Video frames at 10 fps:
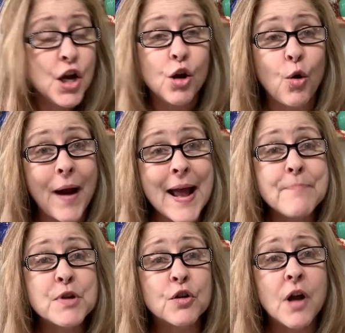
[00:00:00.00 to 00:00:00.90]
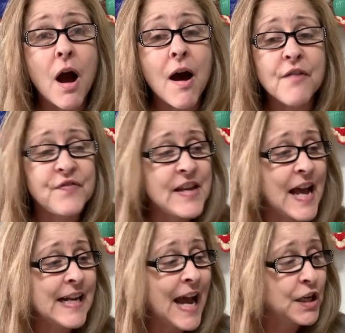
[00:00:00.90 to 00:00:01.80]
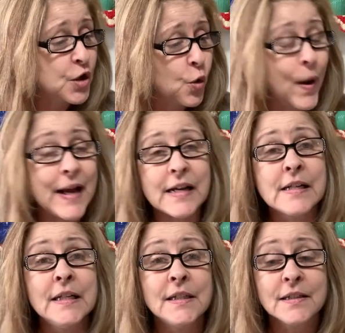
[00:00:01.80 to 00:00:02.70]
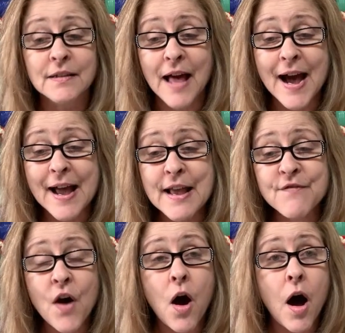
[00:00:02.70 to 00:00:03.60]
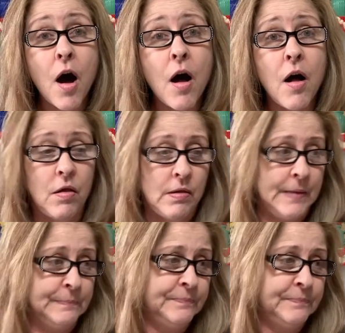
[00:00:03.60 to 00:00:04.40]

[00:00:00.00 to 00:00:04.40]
Grab your coffee. I got a quick live haul.